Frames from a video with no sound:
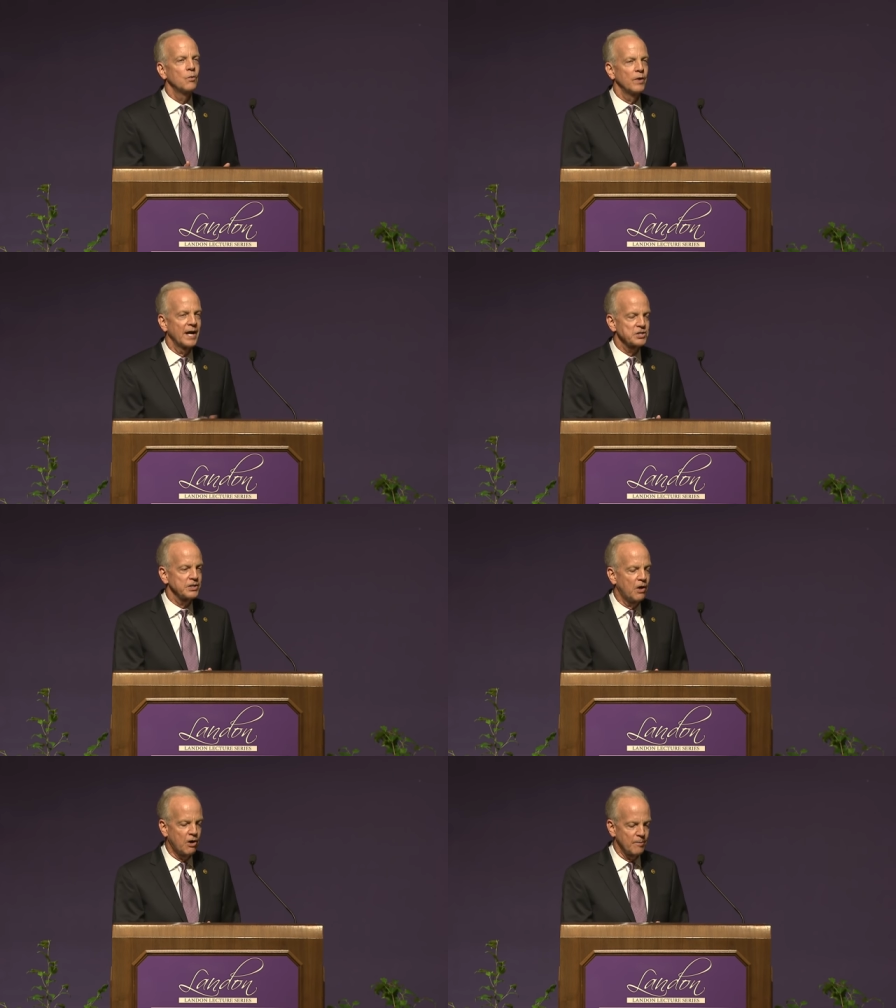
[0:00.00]
We
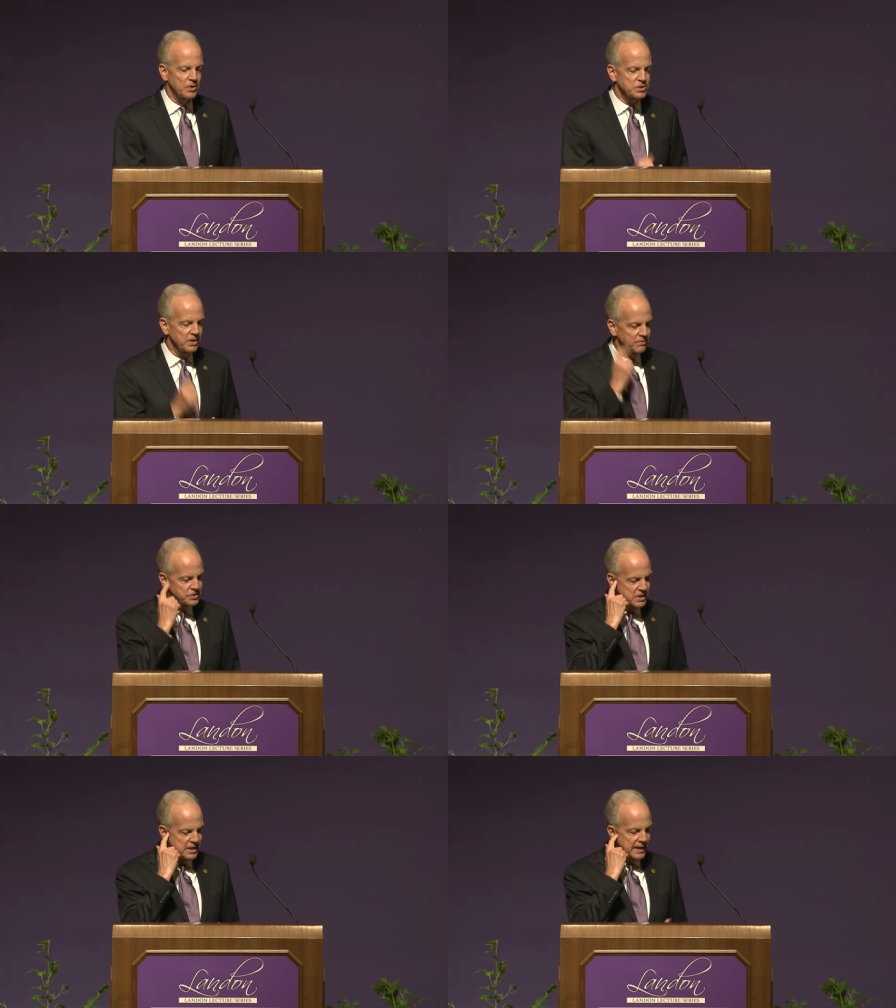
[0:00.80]
actually harm ourselves.
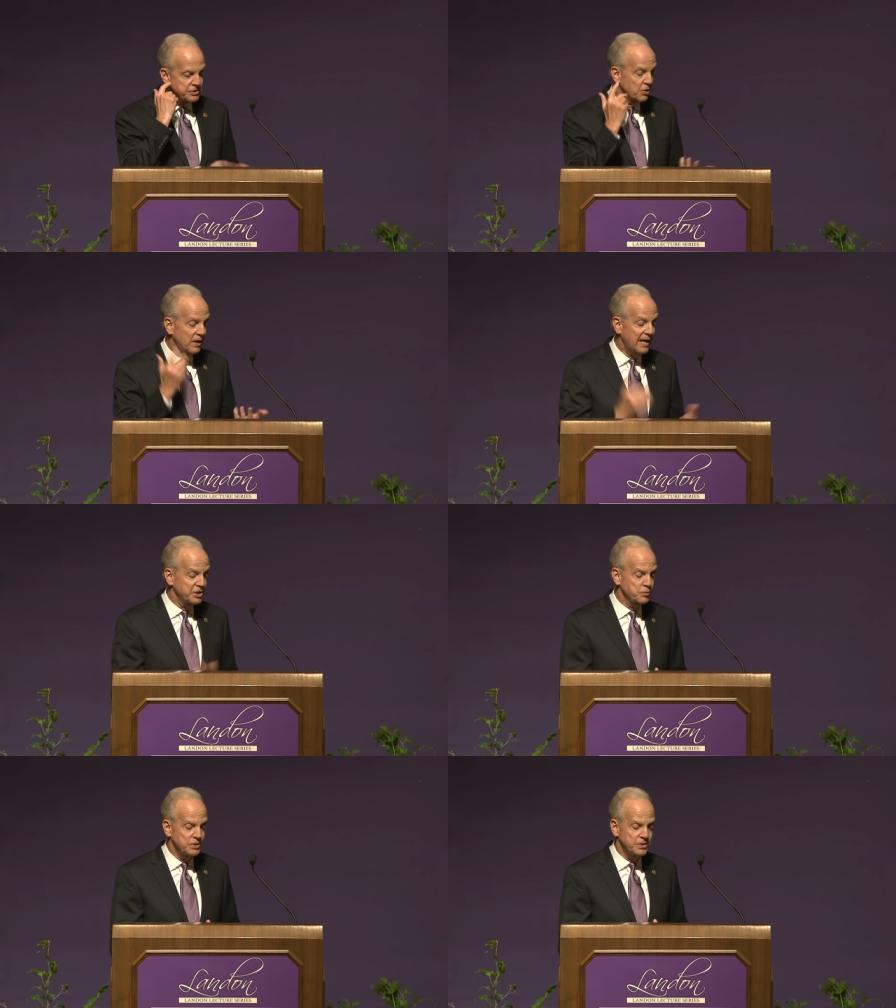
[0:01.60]
And so I
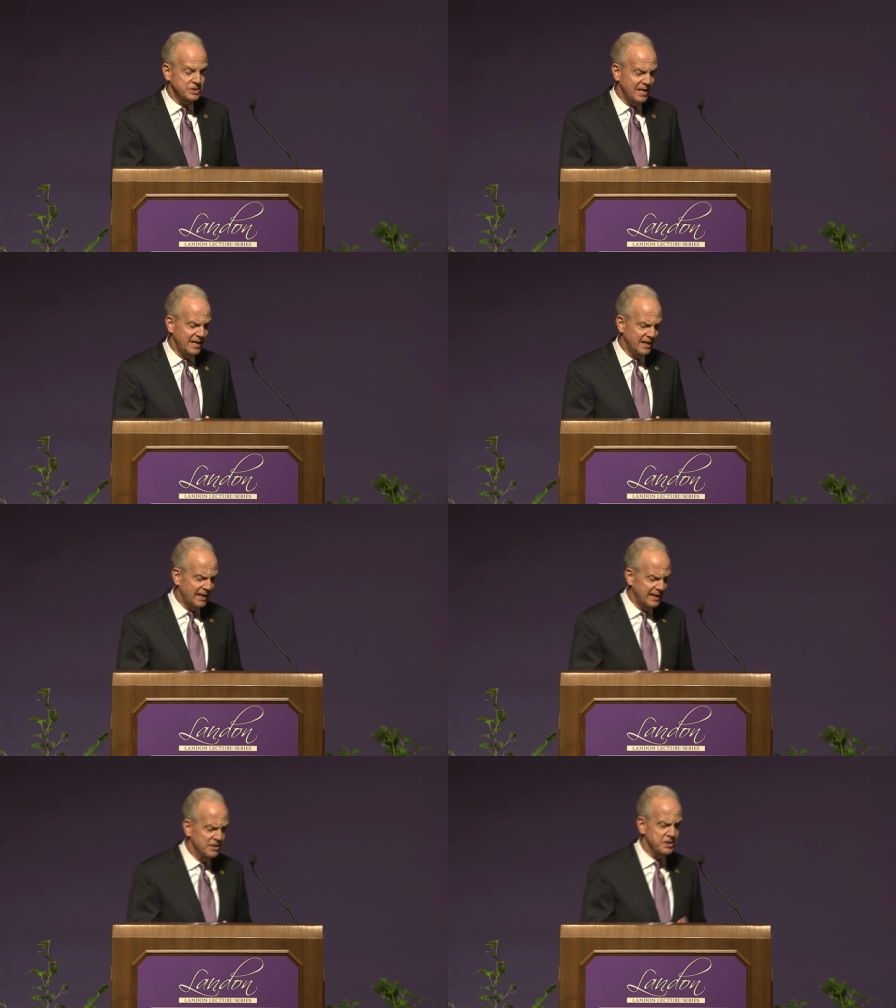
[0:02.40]
just would say,
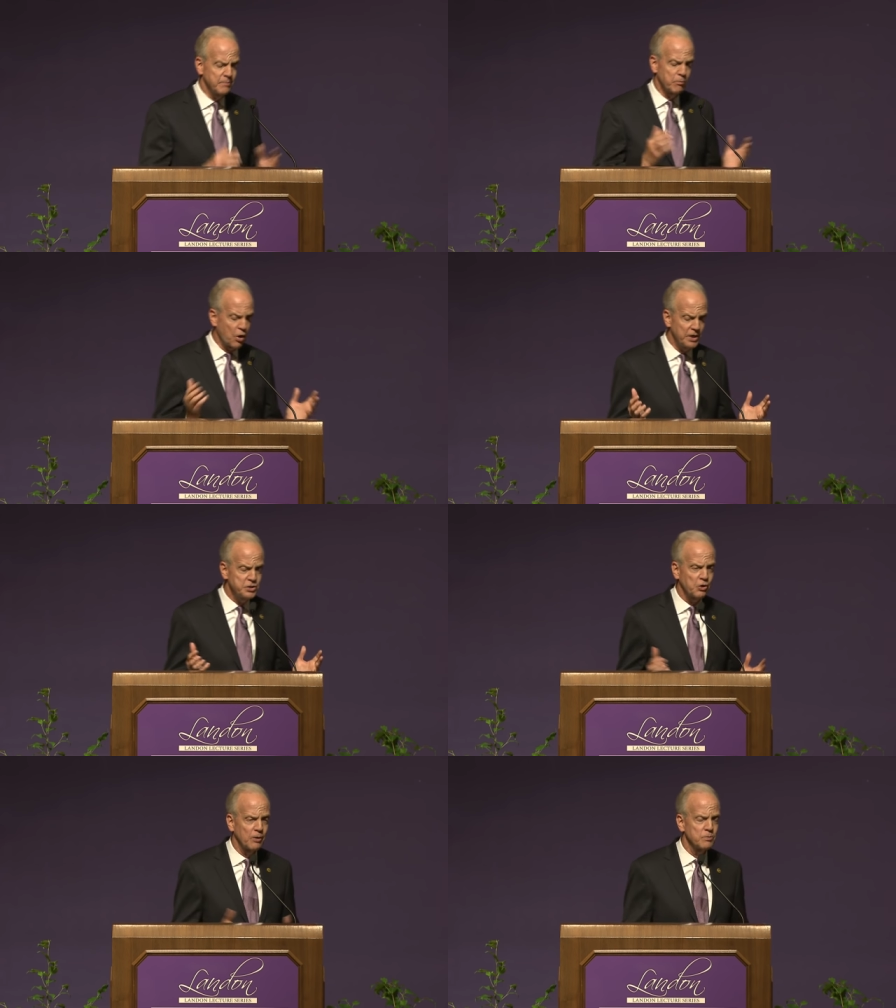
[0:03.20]
I guess, in broad
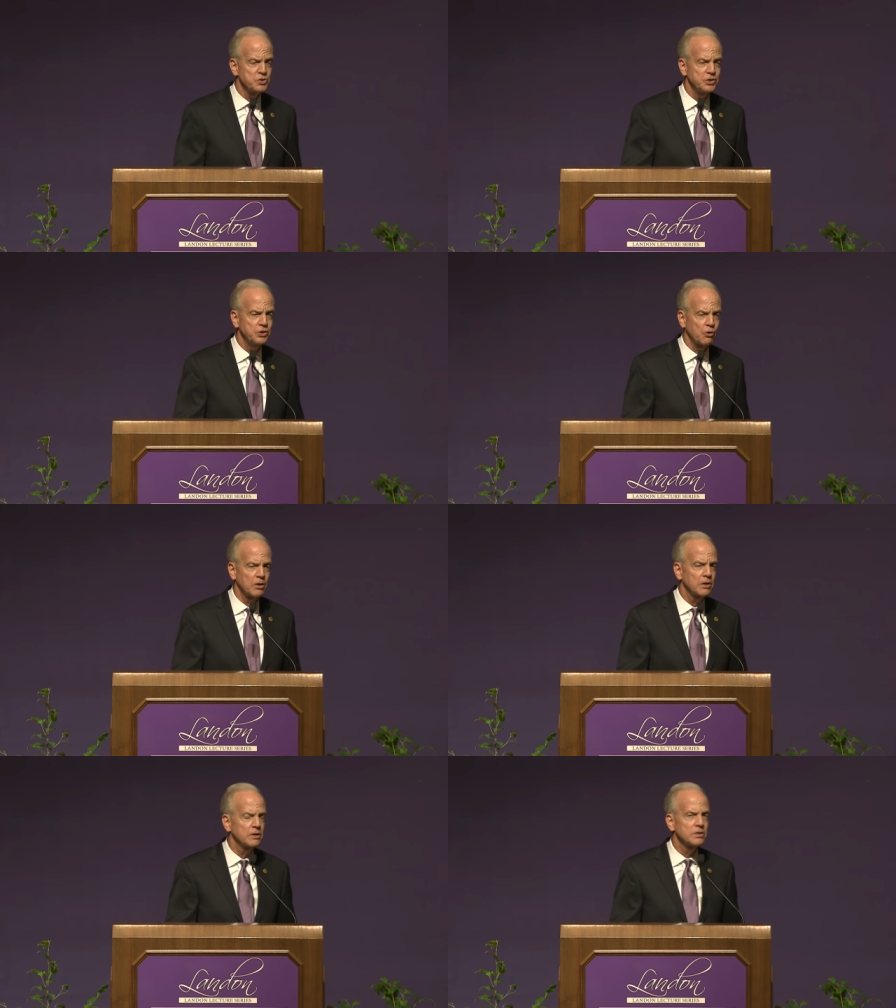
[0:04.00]
terms, your